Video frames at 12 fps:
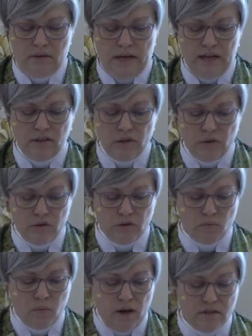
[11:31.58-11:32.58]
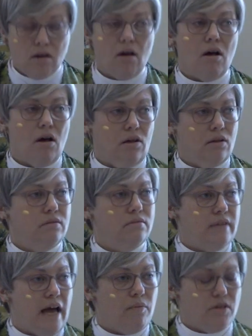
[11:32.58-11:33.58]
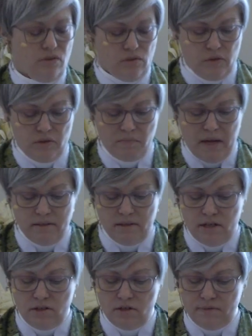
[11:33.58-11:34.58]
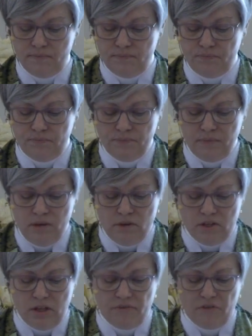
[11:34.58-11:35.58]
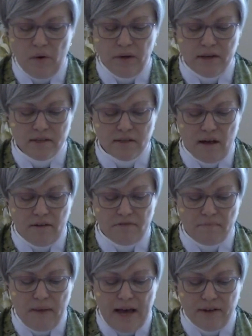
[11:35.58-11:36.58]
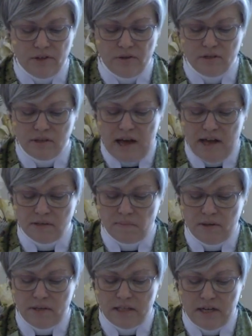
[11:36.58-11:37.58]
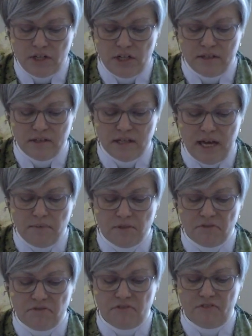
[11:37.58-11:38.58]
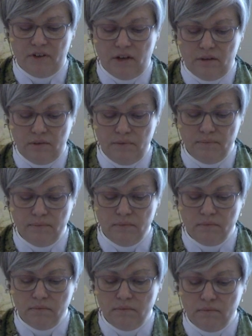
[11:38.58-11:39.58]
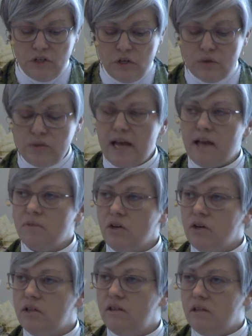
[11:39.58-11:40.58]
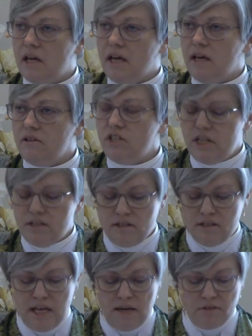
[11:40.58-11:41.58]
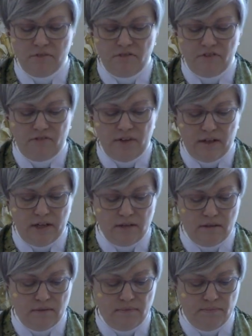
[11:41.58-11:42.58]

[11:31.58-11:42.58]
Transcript: And Luke's was all. That was Luke's message. So the focus of Matthew's gospel is that Jesus came to fulfill. You name a good thing, Jesus came to fulfill it.